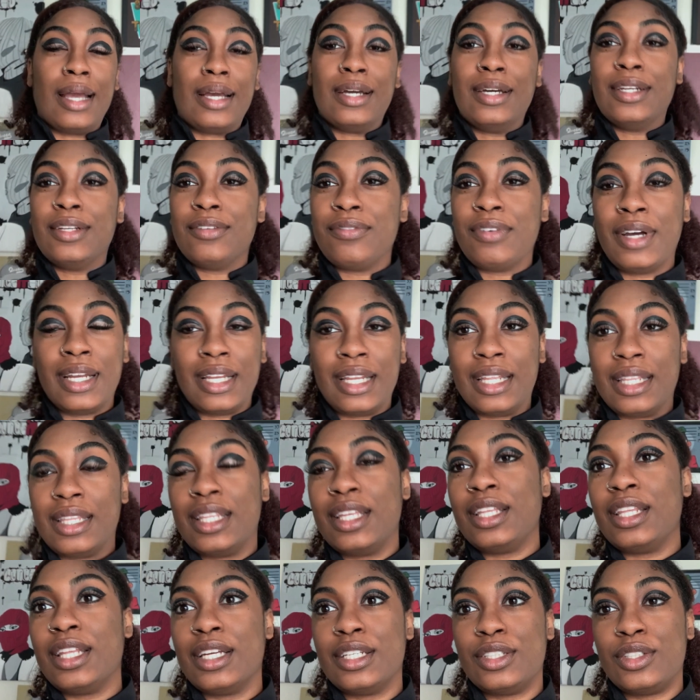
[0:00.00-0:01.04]
couldn't find
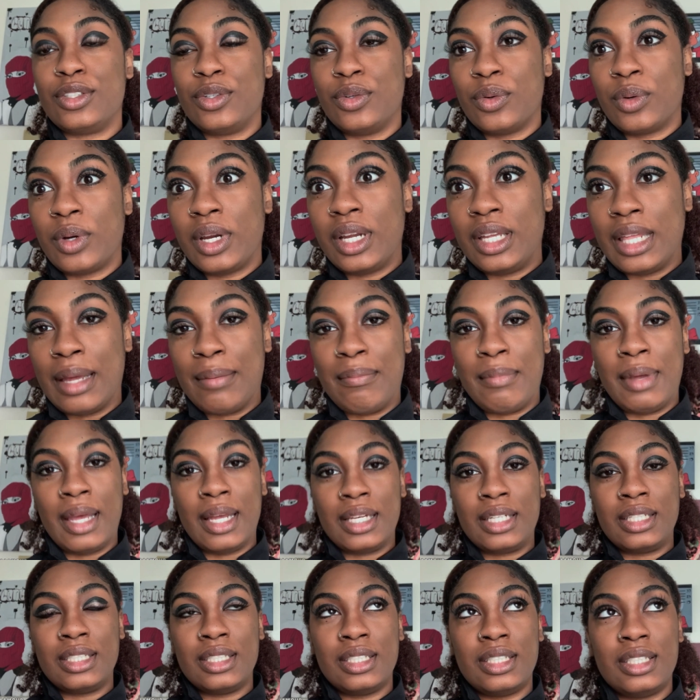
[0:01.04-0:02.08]
anything that's gray that
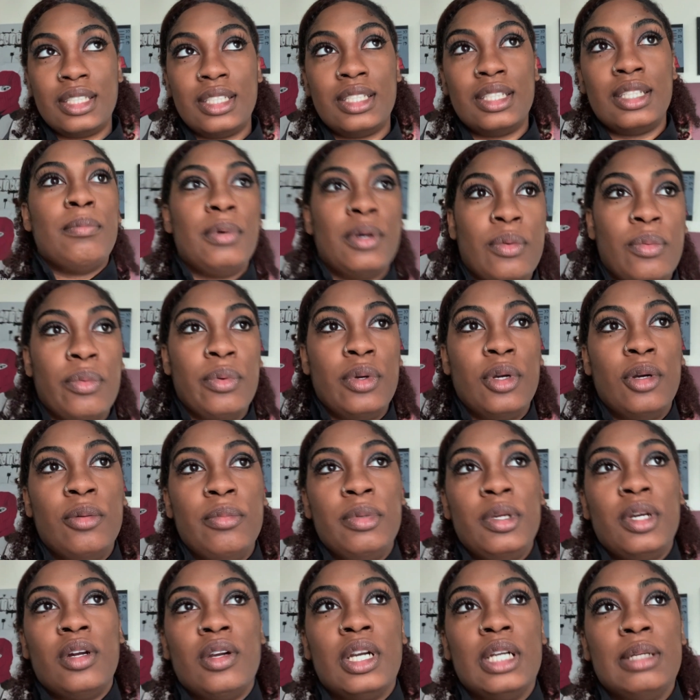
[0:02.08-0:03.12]
matches it, but we're gonna
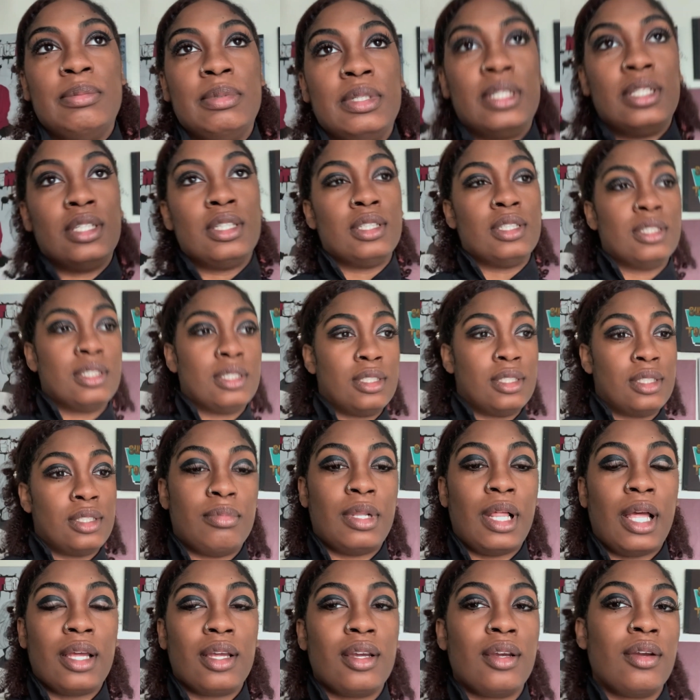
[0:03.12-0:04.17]
be all right because
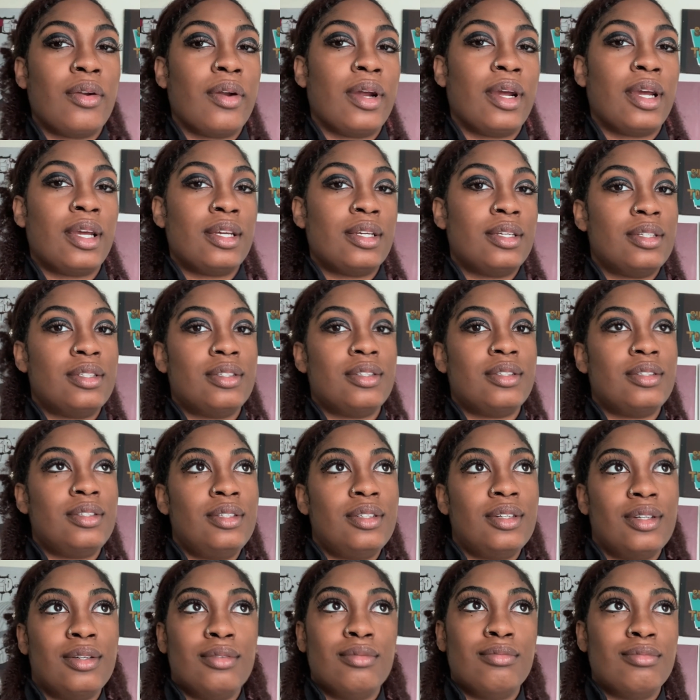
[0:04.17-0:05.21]
black and gray, you
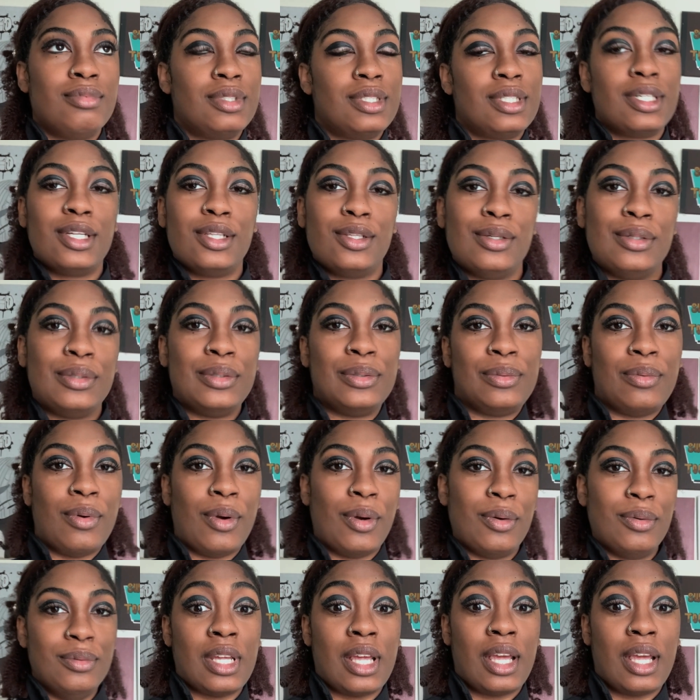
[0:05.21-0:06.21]
know, it's a good little duo.